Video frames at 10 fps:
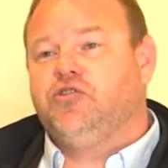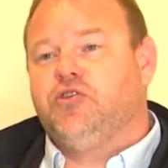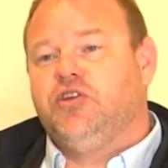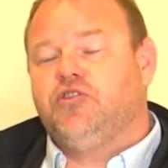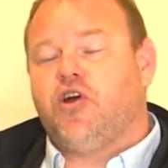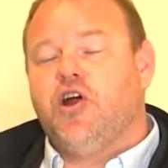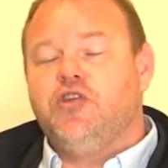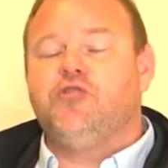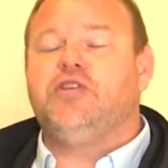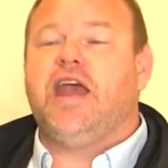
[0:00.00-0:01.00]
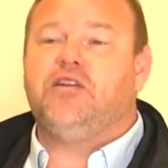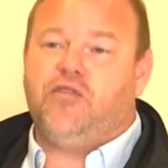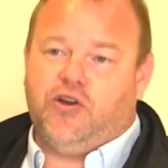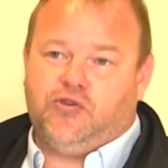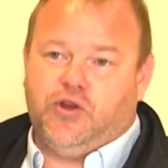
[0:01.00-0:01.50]
So it's our 100th
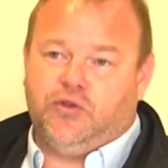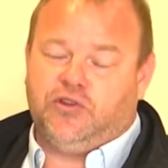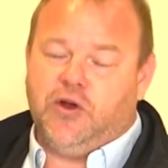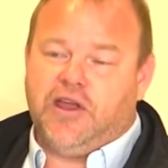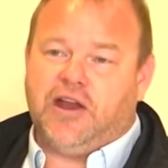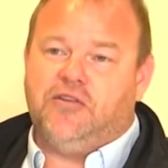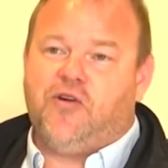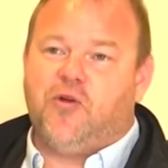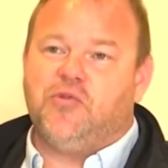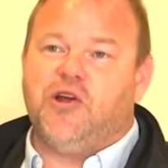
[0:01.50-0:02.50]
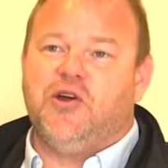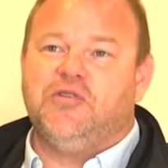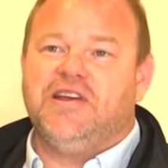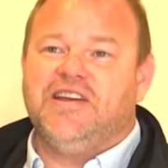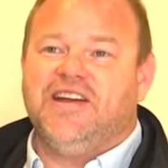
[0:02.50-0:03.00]
anniversary of SLO County Farm Bureau.